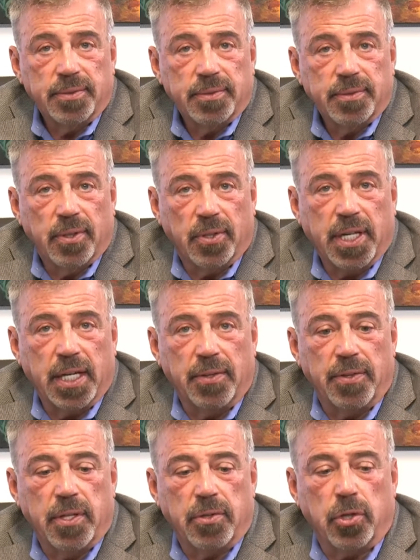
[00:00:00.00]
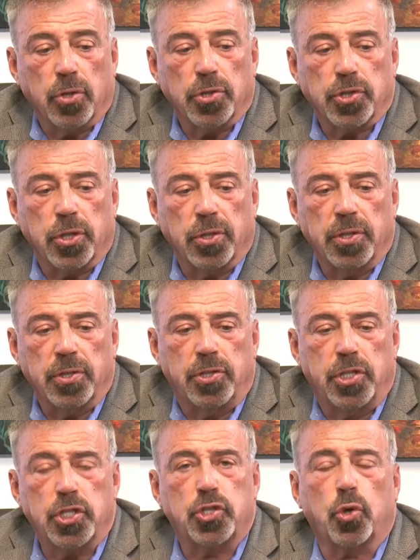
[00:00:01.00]
Okay, there's a
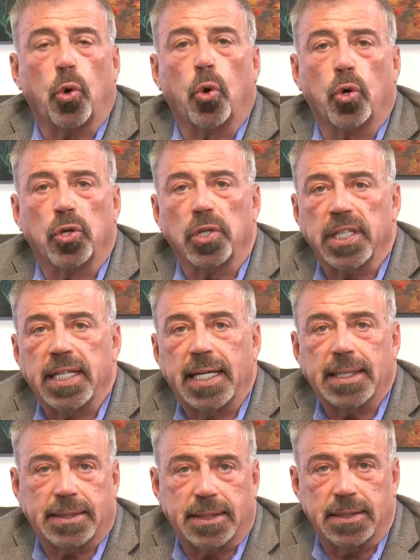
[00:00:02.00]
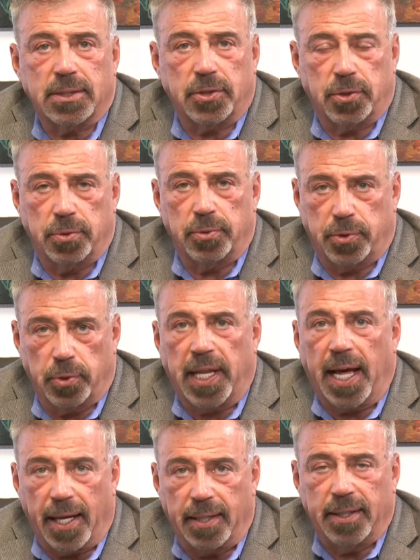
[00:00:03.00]
disorderly essence to
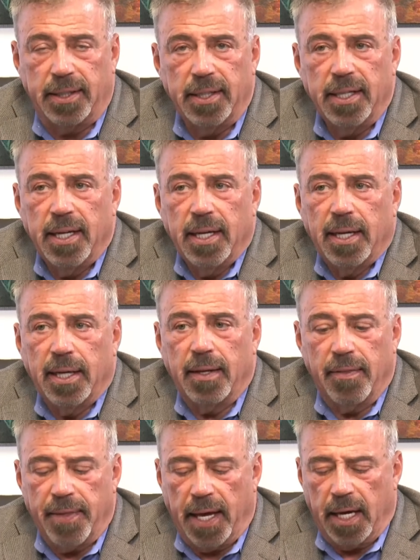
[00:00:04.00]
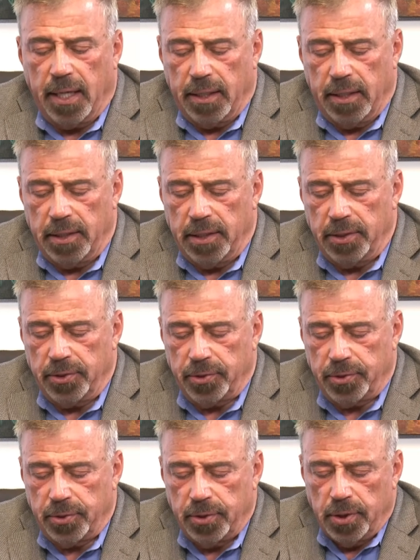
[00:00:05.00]
that, and that
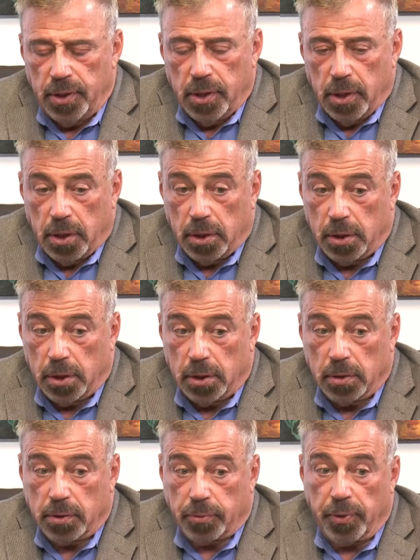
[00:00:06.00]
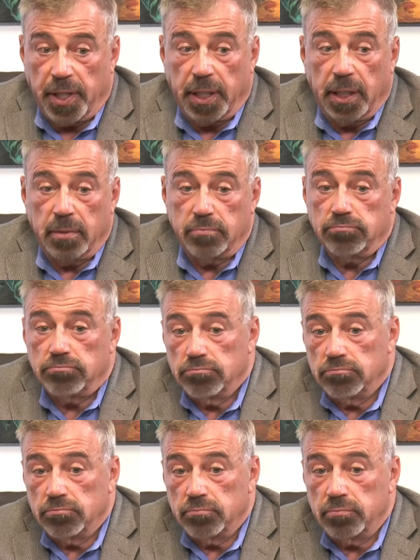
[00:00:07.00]
is creating
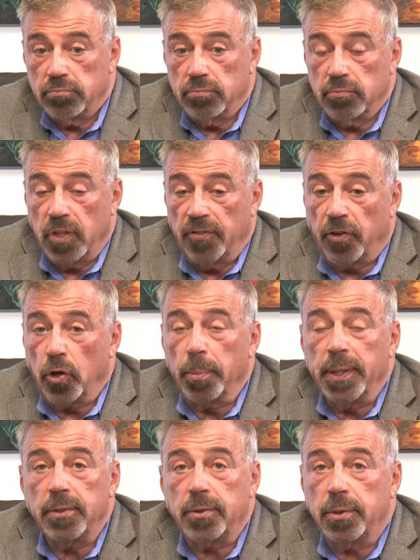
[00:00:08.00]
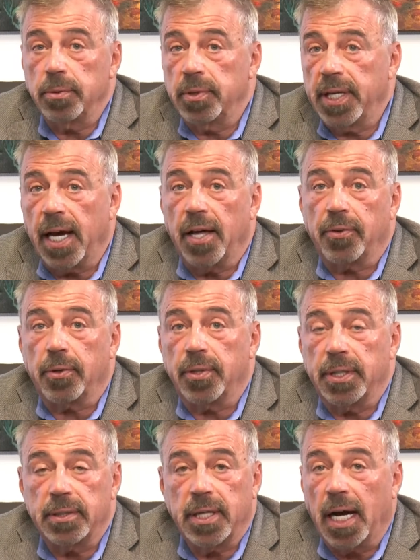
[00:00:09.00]
vermin to gather
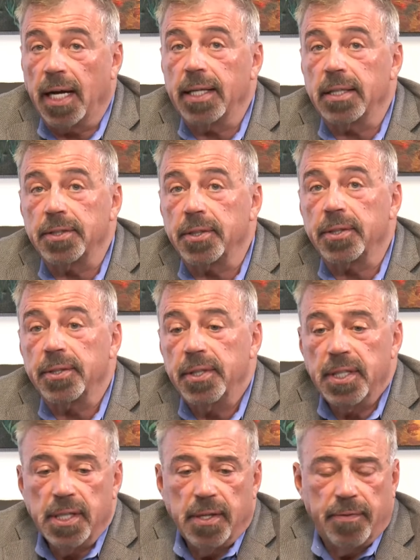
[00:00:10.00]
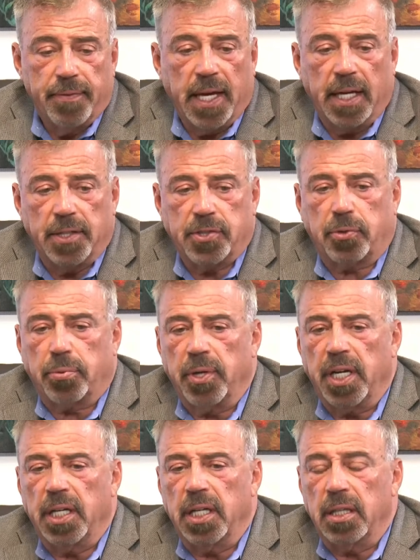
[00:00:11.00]
and hide under. That is
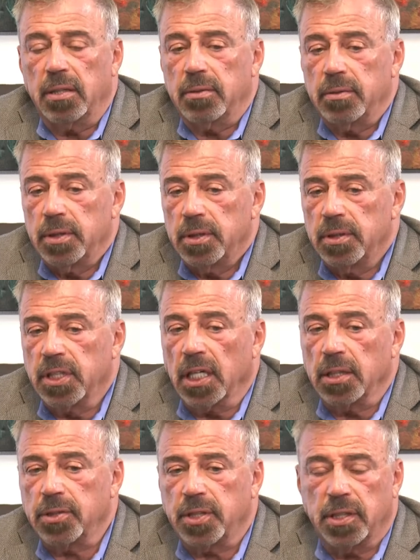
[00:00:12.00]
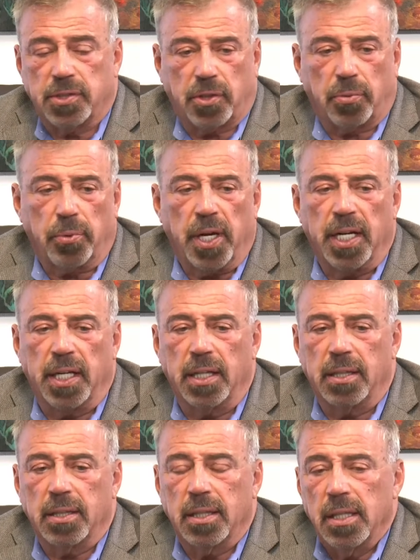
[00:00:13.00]
creating dust. It's
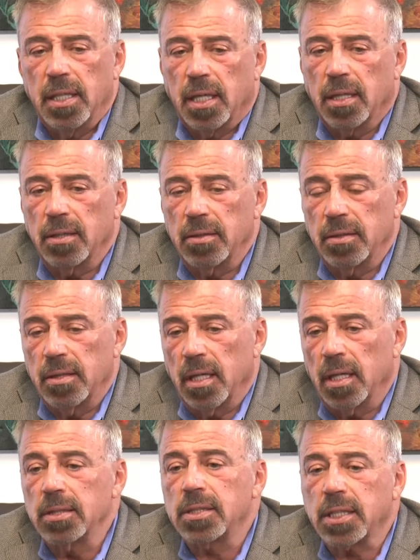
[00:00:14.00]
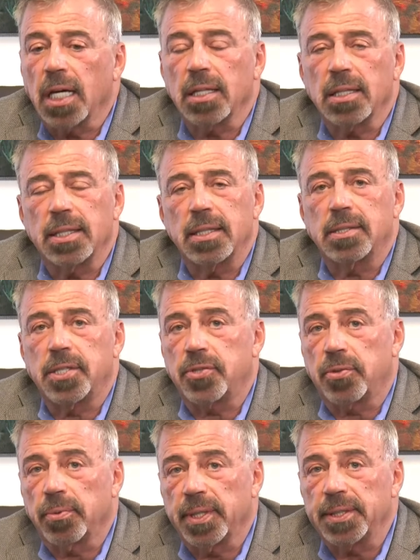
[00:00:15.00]
creating an unsightly
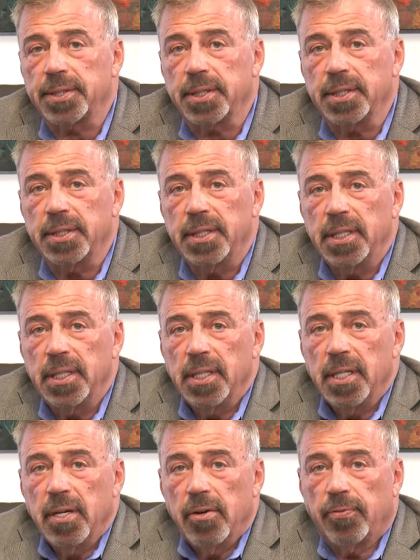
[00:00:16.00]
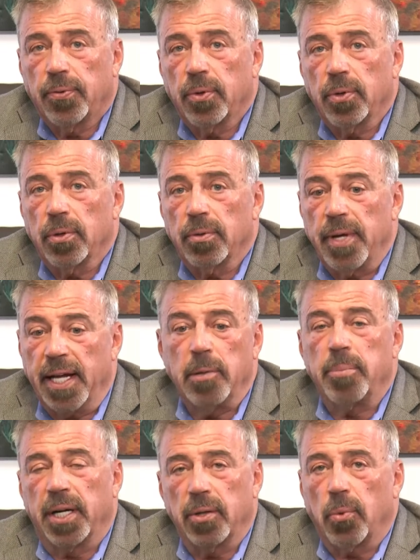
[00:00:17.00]
situation for
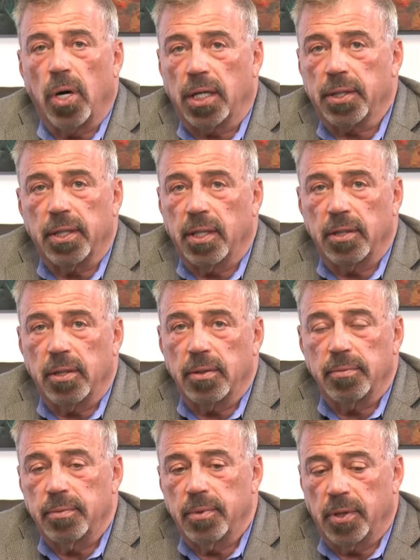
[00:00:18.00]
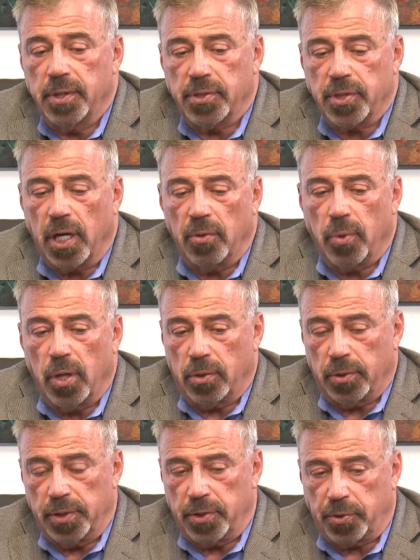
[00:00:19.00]
anybody walking on the sidewalk
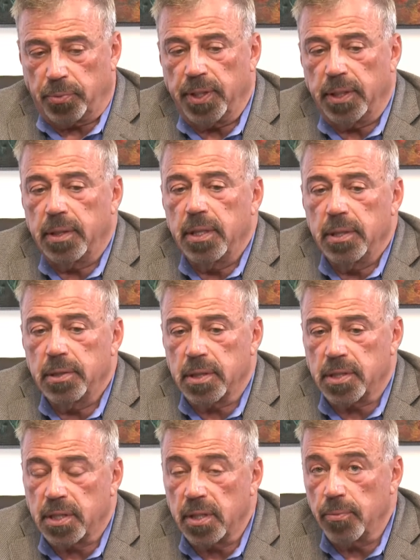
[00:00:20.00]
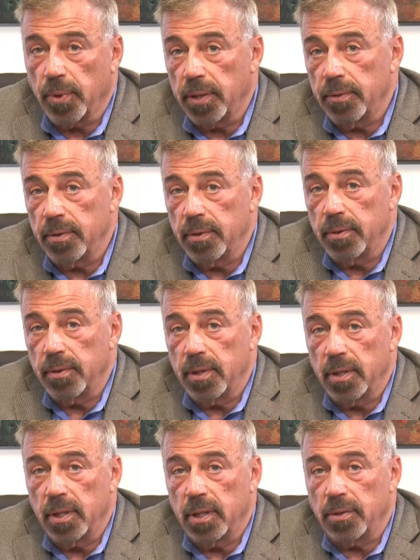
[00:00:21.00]
or the street to see what
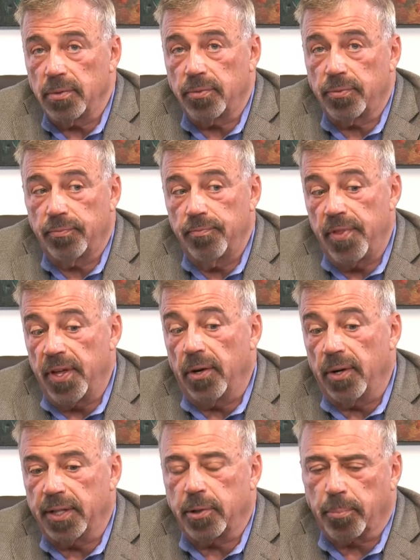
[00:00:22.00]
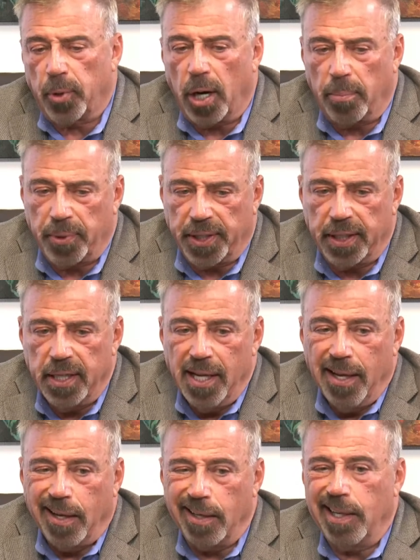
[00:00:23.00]
is there at the property.
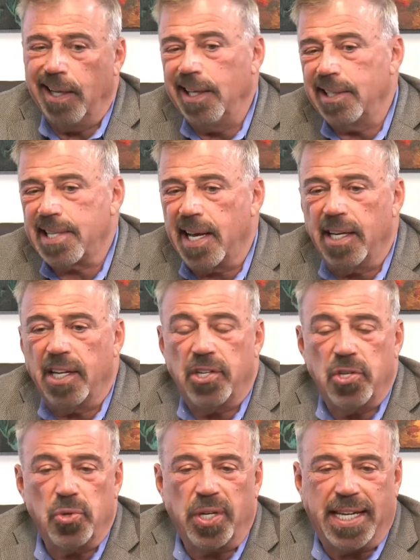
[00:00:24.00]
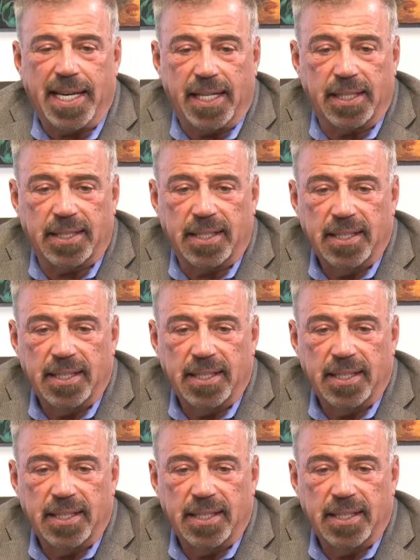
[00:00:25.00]
And any tenant you get